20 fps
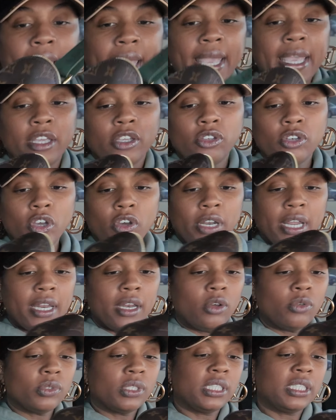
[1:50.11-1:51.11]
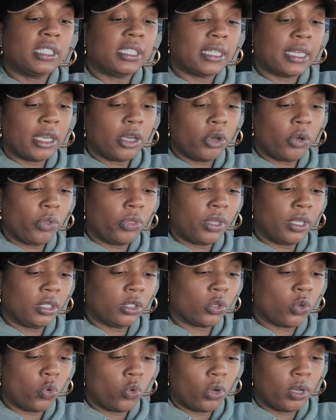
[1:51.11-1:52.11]
And you know they don't sell this
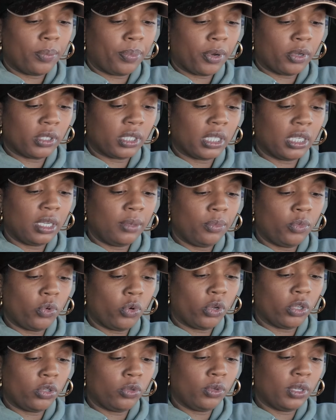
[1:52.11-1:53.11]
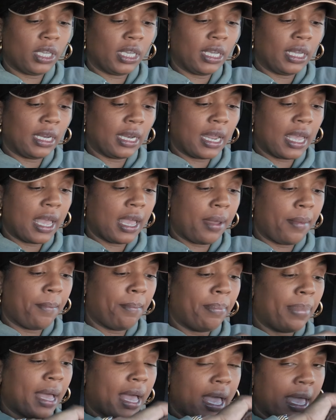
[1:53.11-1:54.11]
coin purse anymore. You cannot
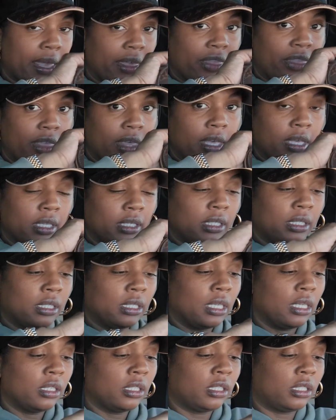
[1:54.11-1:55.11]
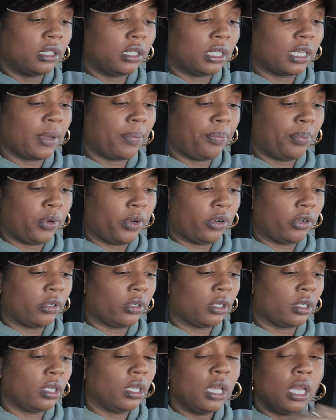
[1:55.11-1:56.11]
buy this
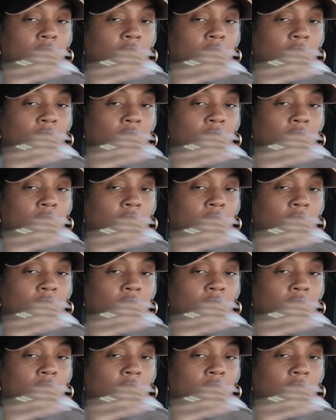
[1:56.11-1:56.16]
separate.